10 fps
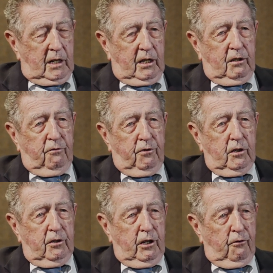and the
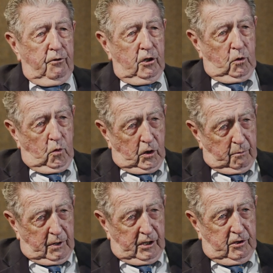Philadelphia
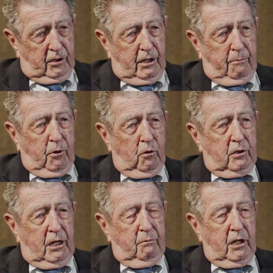Quartermaster Depot
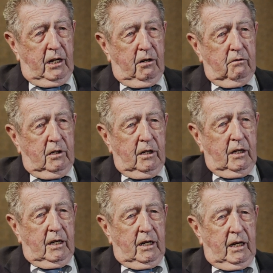came down
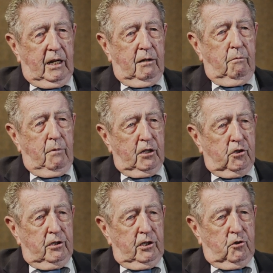and
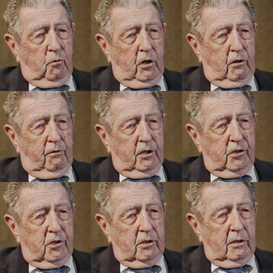measured each one of
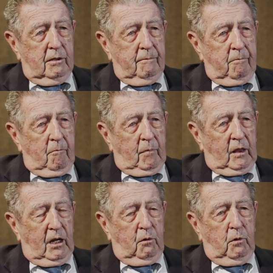us
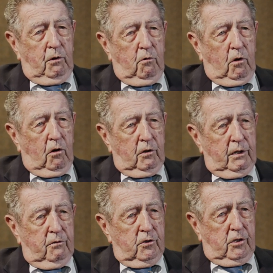and we were all
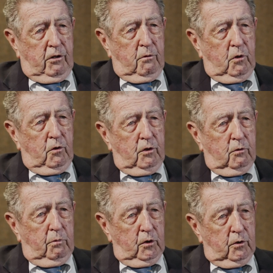given
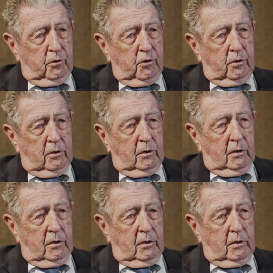ceremonial blues.